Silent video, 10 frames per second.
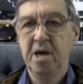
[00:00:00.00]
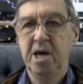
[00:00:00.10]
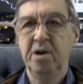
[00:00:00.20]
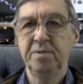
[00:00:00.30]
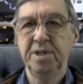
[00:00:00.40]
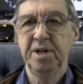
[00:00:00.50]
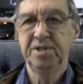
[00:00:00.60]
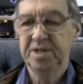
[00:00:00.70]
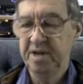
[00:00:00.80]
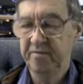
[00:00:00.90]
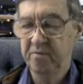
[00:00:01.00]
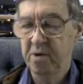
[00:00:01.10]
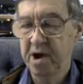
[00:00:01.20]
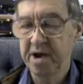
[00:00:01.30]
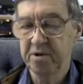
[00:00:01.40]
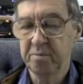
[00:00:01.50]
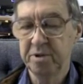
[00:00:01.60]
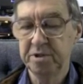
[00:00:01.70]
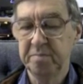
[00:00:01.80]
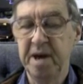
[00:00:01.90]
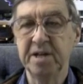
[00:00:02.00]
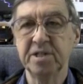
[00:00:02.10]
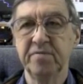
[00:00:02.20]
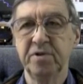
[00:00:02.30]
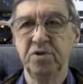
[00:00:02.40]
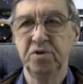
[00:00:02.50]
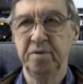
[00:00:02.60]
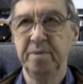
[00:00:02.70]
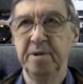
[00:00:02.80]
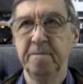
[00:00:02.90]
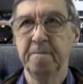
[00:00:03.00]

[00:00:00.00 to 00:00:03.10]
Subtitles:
He was in a state of quiet, almost passive enjoyment.